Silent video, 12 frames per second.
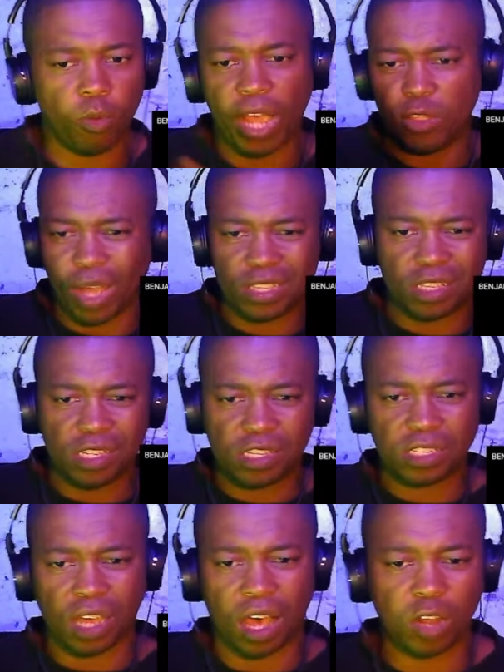So why?
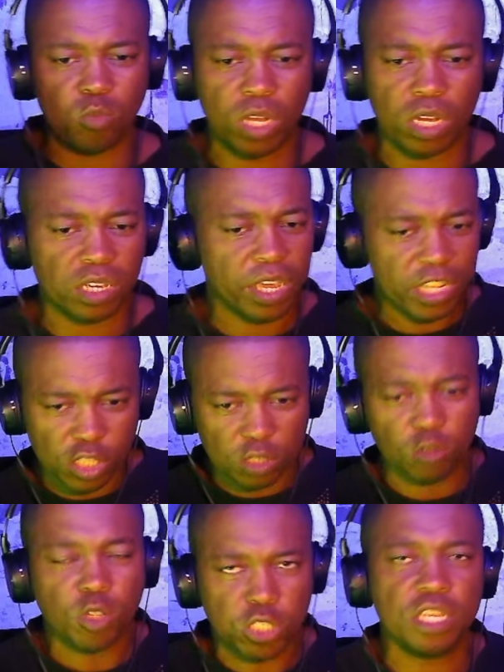YTTG is a hard worker, and
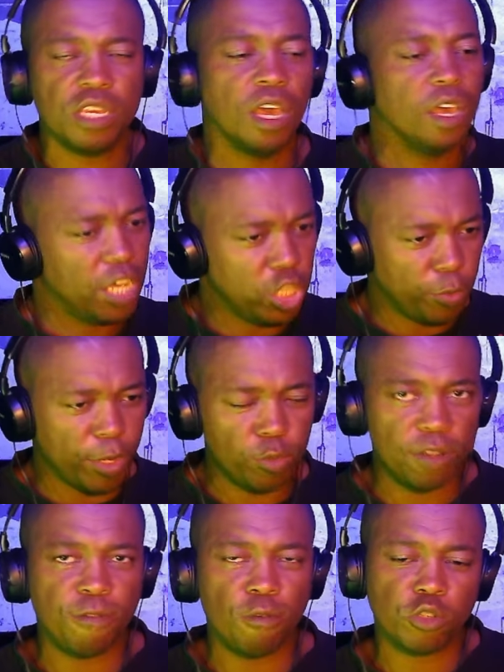you'll see in
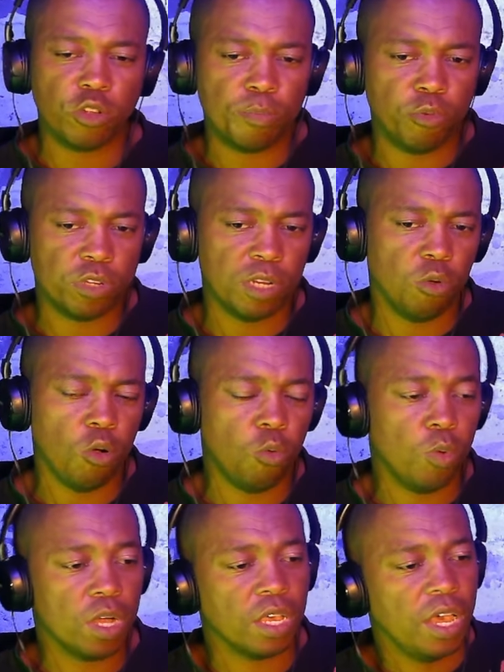2024 he's gonna put in
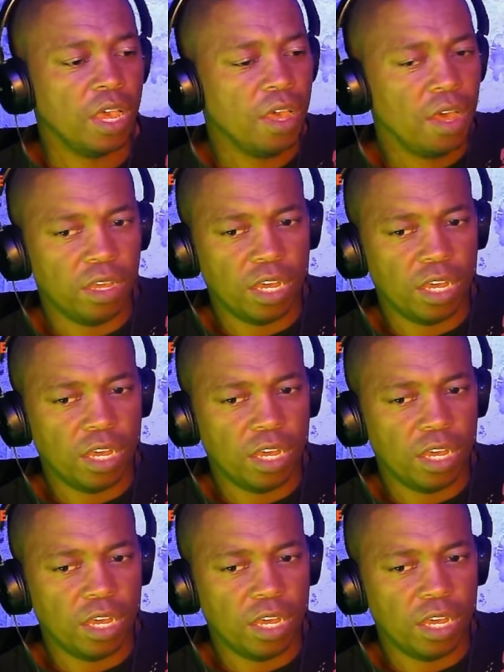more work.